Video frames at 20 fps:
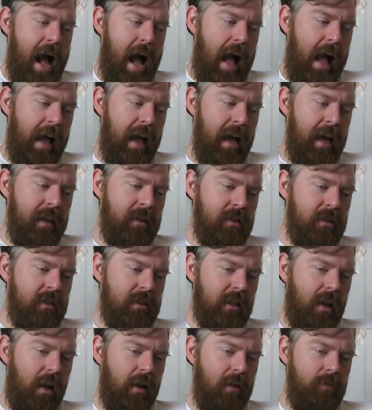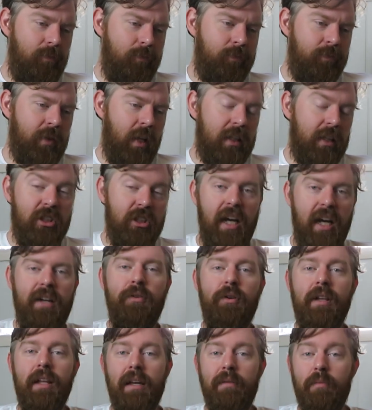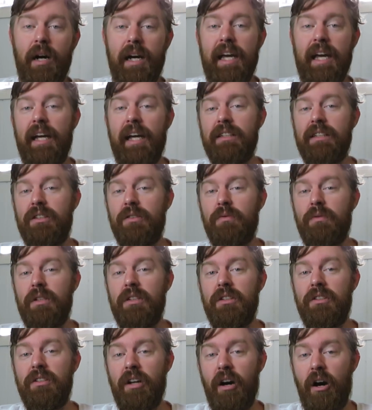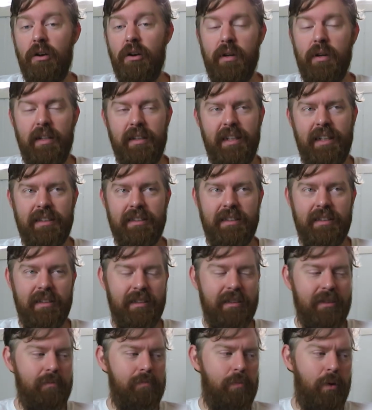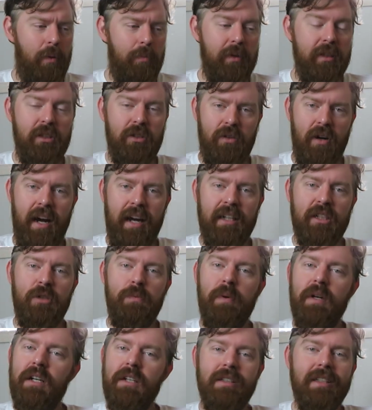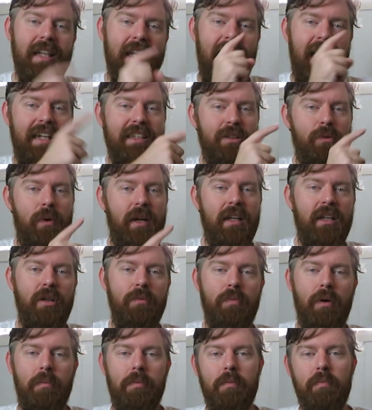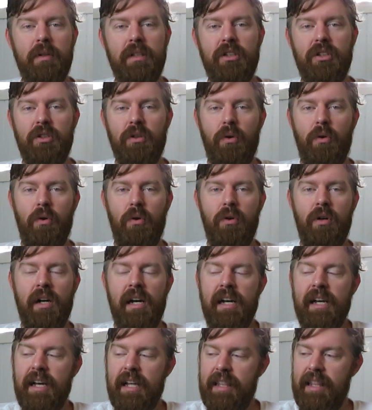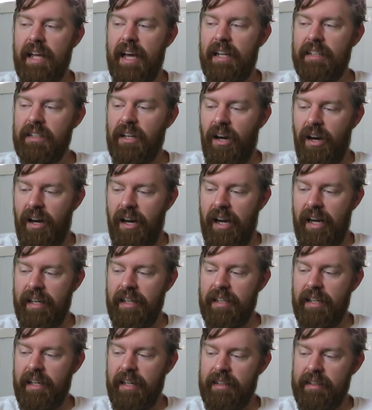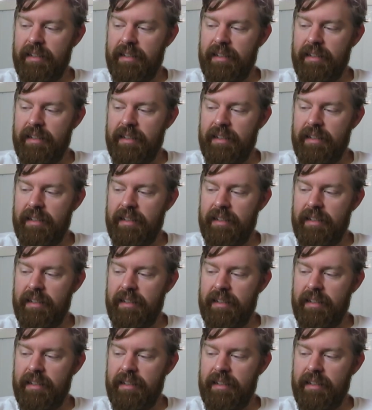And generally my answer is no, and that's probably strange because last week you probably saw that I